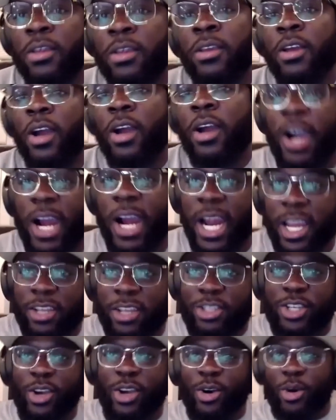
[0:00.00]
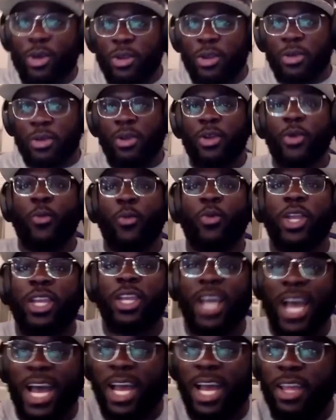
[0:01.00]
All right, so we
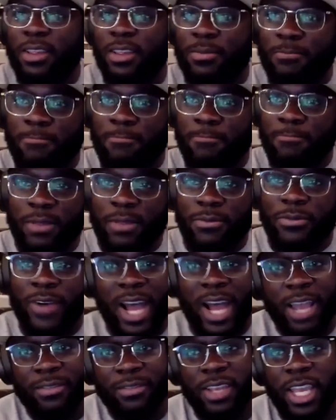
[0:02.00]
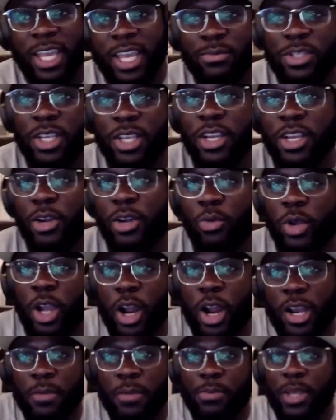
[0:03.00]
got 5 games here. We
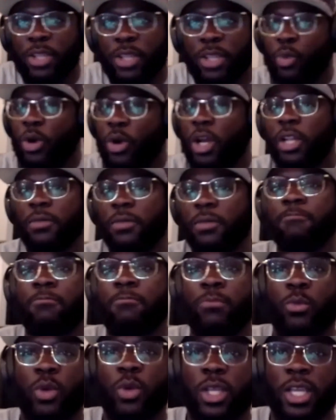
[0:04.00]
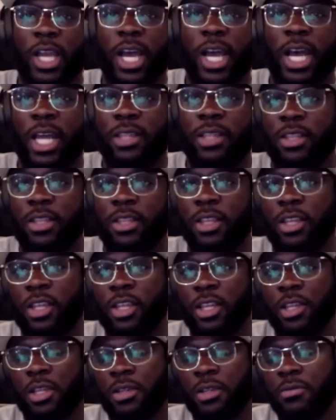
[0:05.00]
already picked one. We got
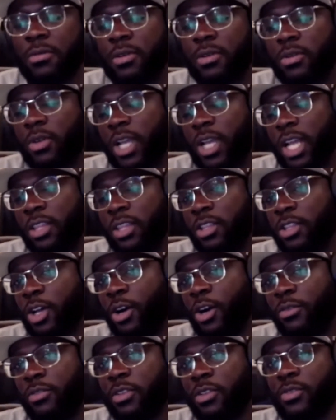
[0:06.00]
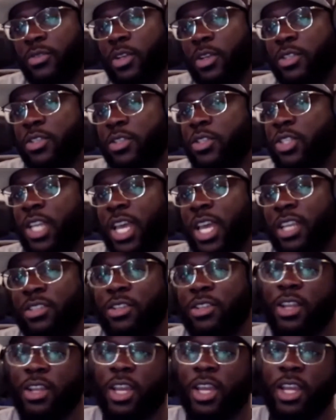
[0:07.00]
the Dolphins versus Jags
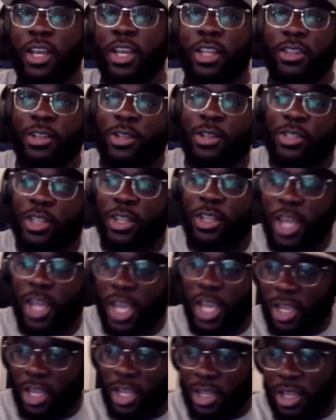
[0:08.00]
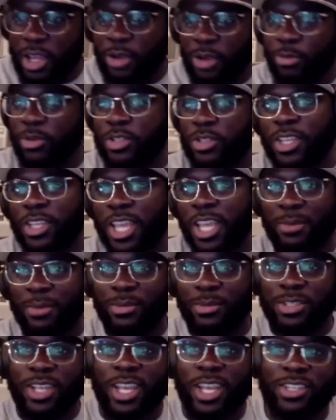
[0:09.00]
tonight on Thursday night, which the game
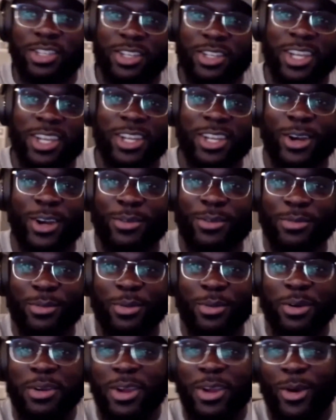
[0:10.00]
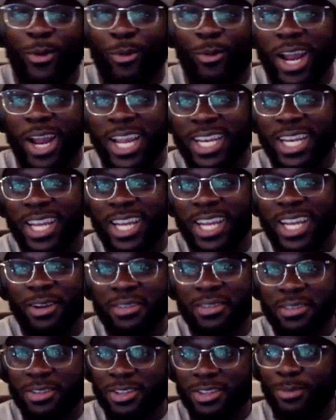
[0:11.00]
is actually kicking off right
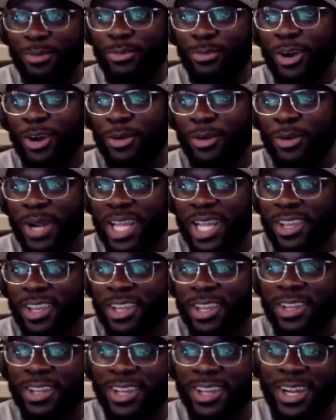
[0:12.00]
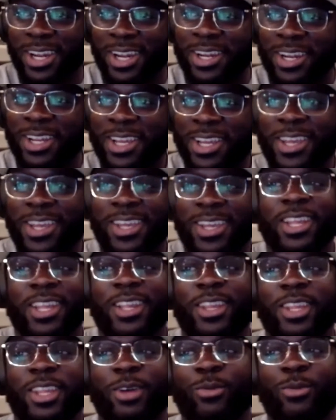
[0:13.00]
now. The ball probably in the air.
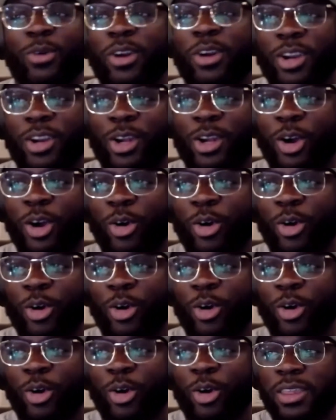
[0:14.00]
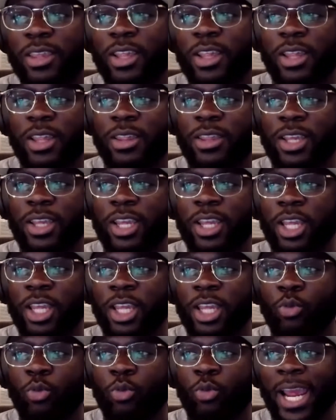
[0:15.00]
Then we're going to go with
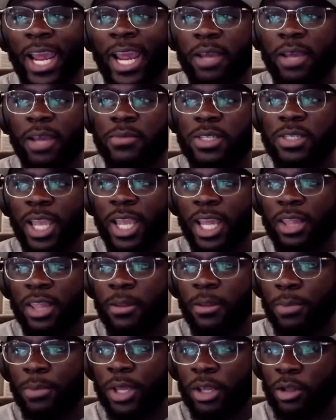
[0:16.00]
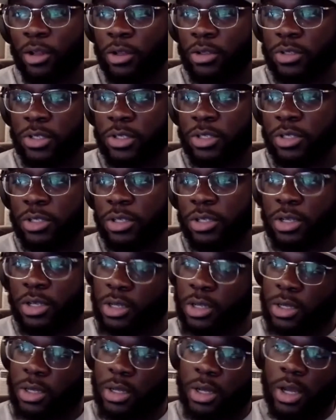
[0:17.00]
the Rams and the Bills.
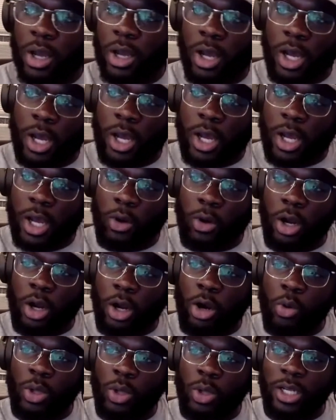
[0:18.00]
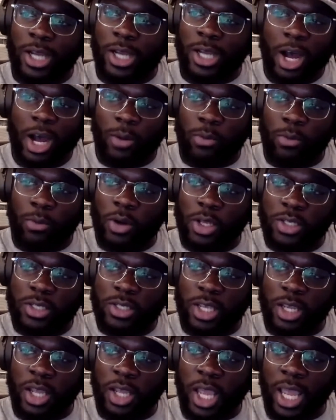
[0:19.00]
We're going to go with the
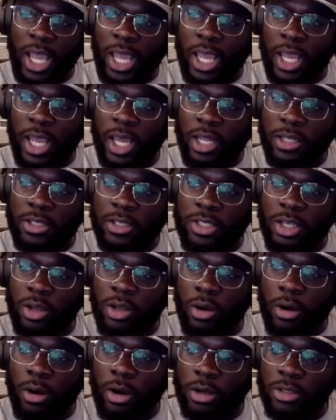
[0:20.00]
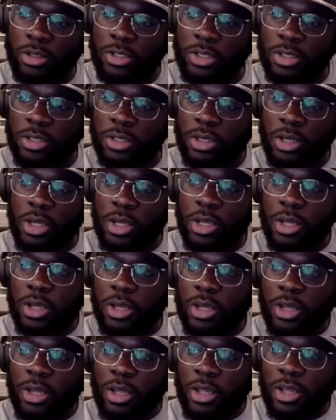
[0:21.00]
Cowboys and Seahawks.
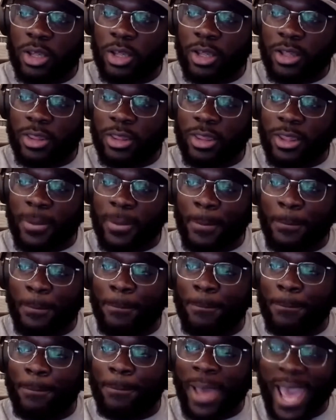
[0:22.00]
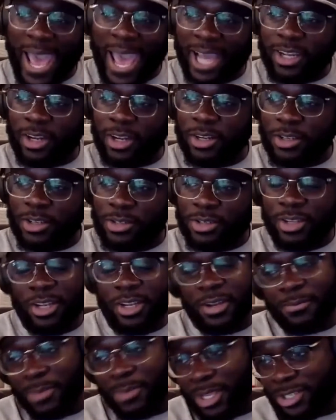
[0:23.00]
The Packers
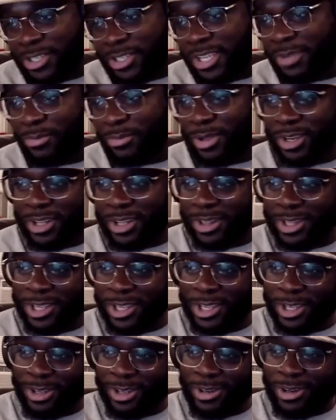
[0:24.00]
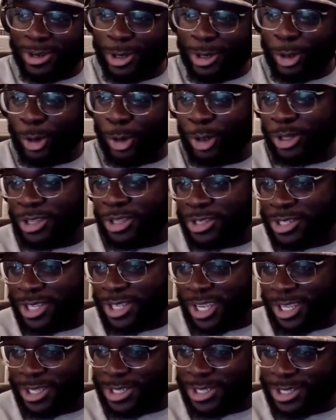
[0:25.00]
and the best team in the league, the New Orleans
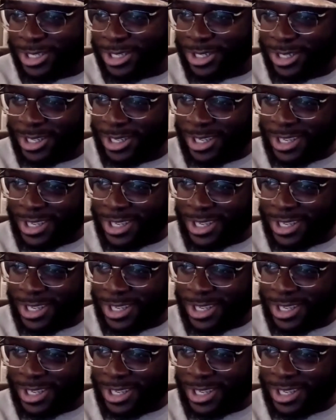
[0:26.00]
Saints.